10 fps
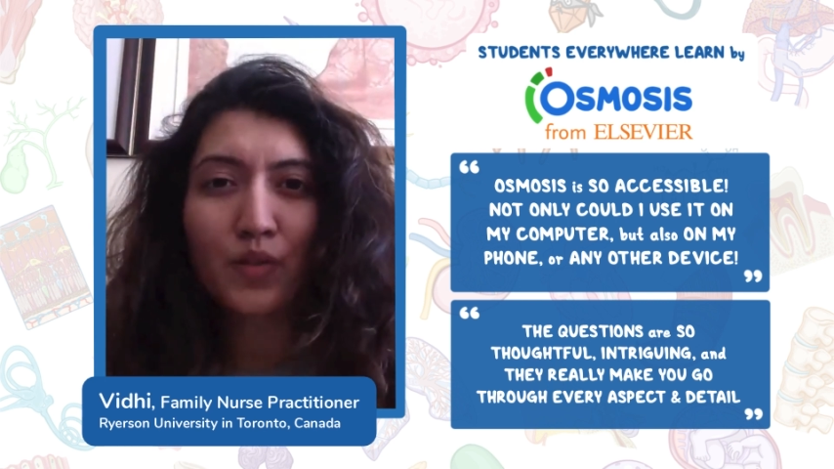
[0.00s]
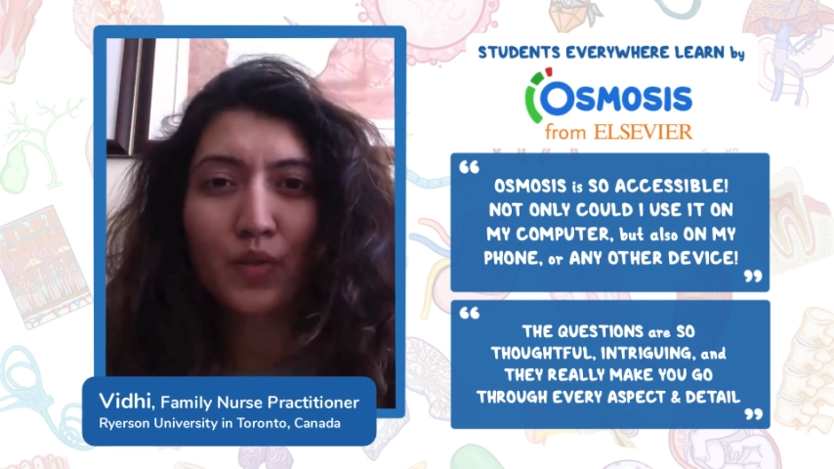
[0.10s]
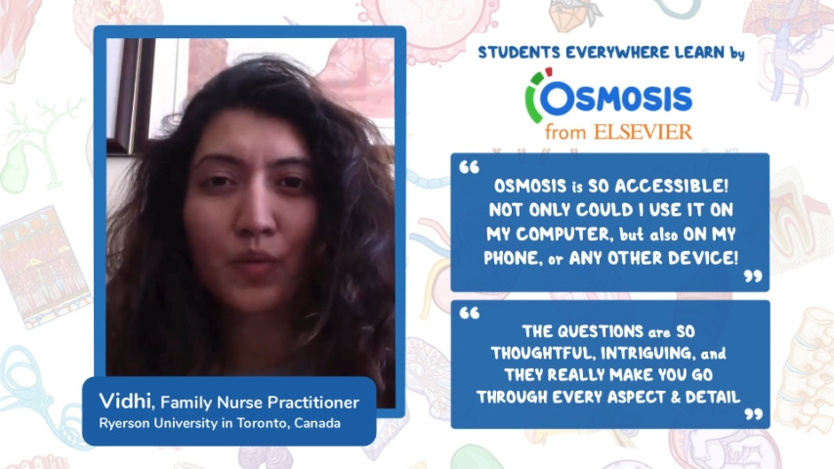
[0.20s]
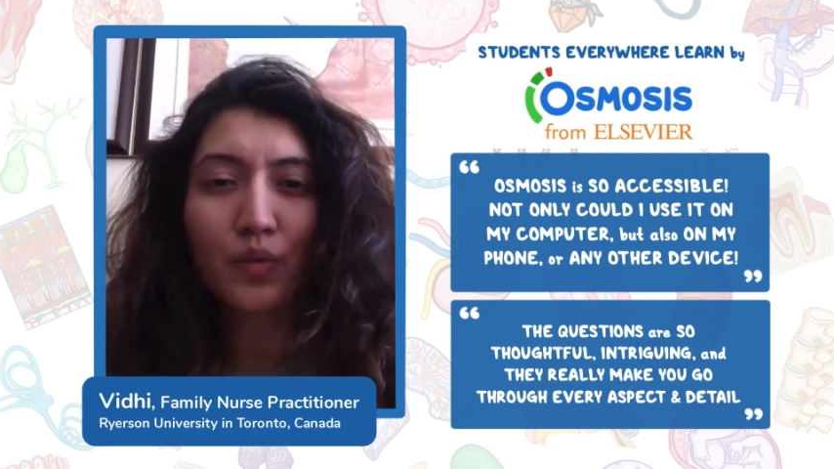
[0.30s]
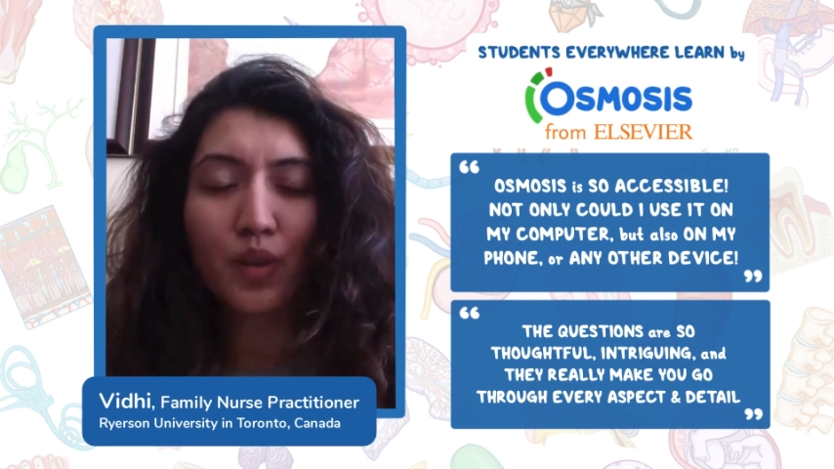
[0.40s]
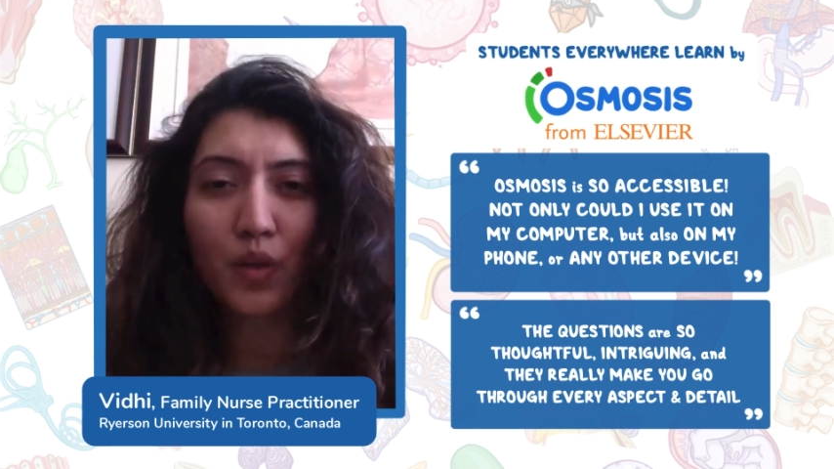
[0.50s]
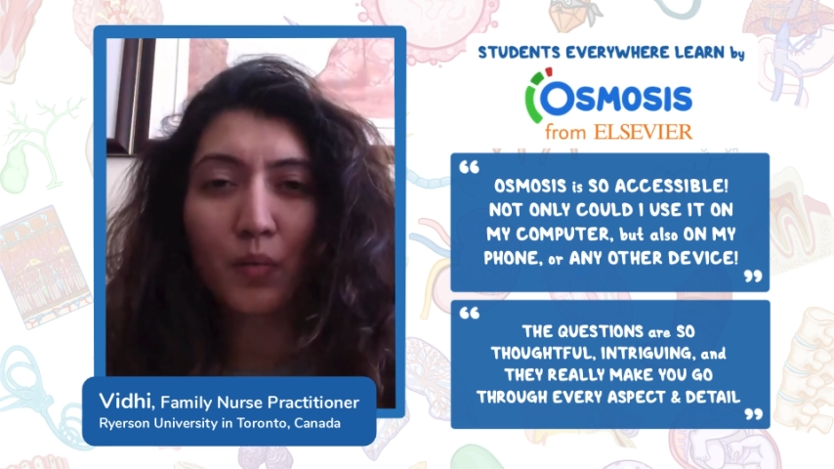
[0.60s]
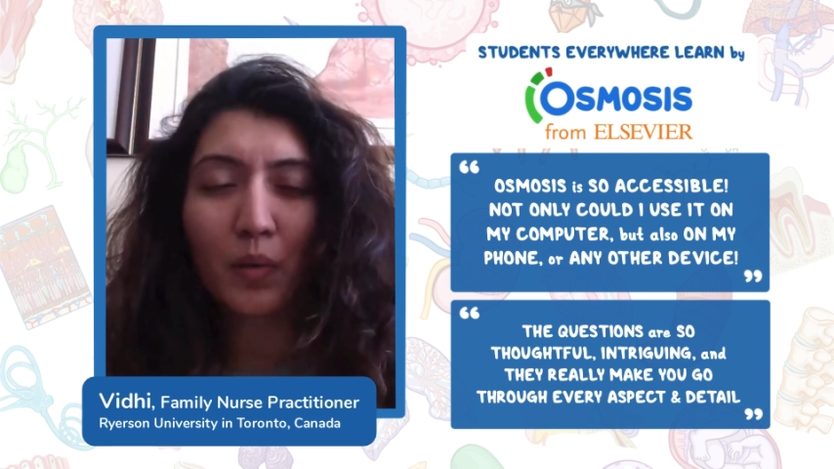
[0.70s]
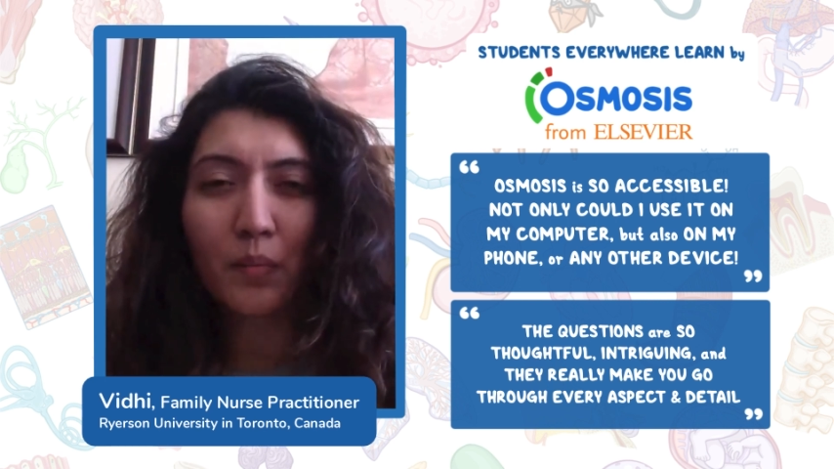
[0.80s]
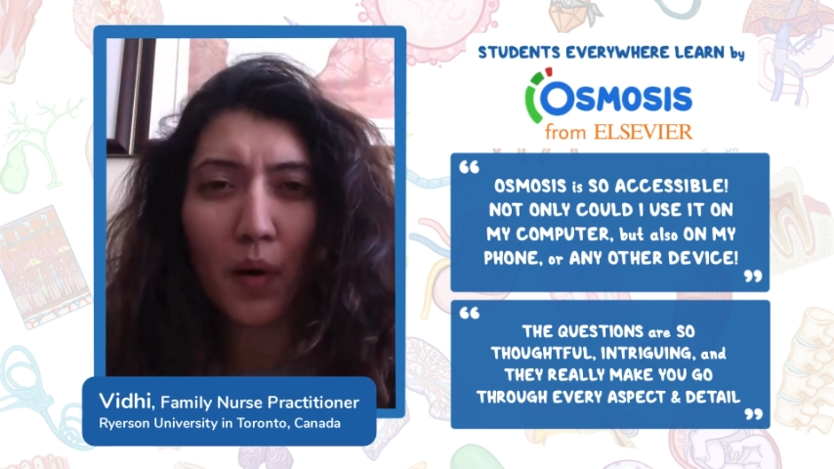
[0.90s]
to the
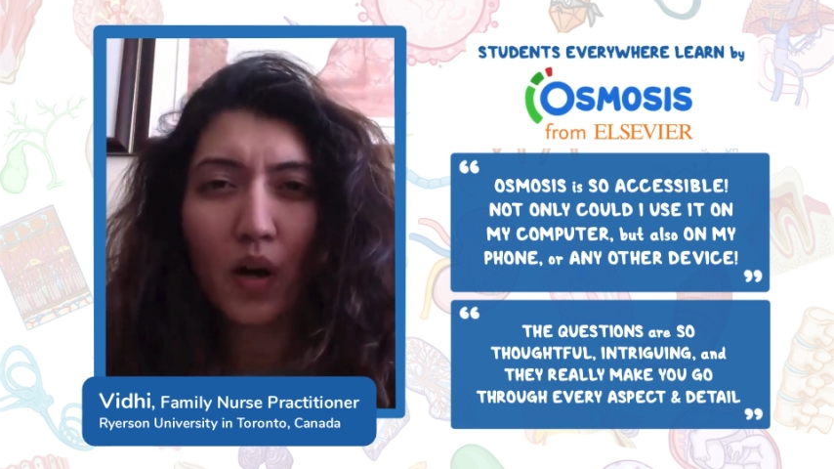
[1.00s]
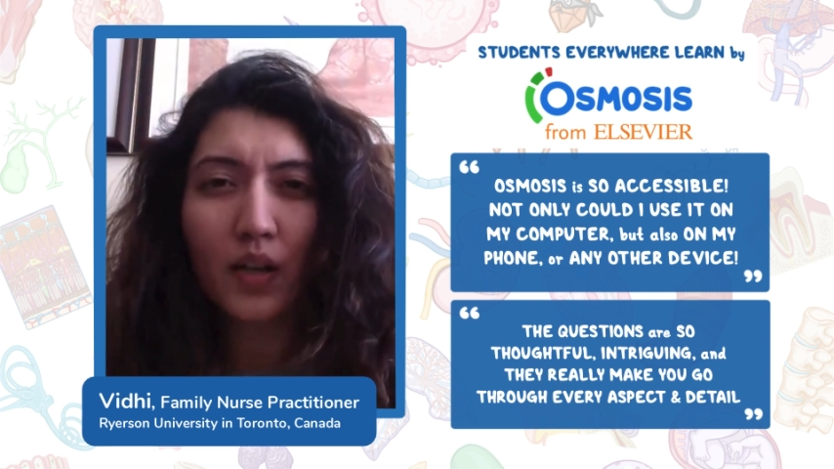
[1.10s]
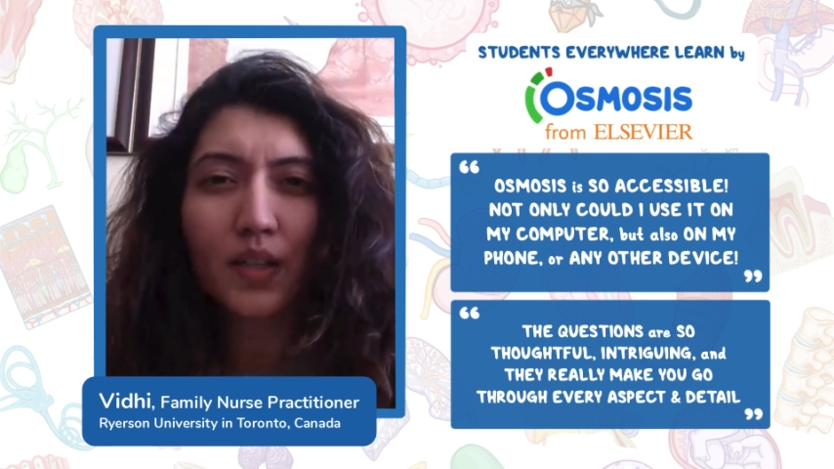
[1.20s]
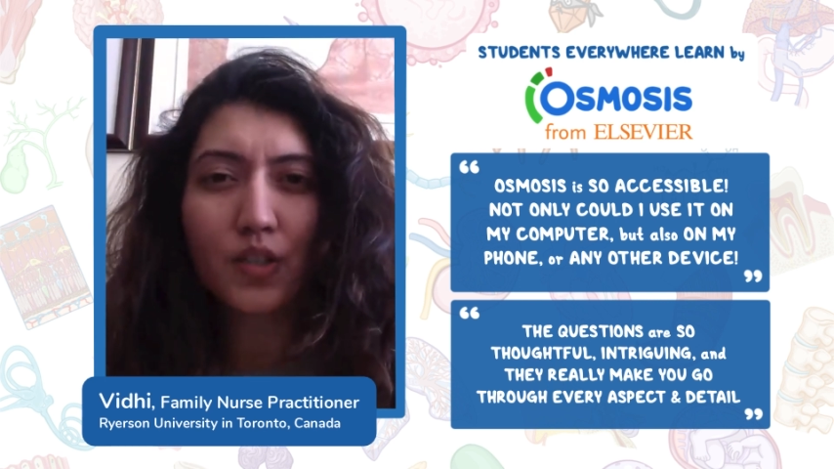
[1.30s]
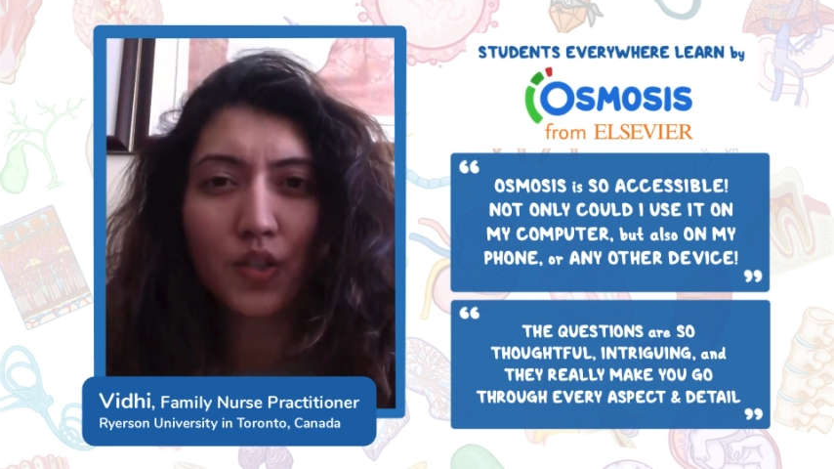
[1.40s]
human body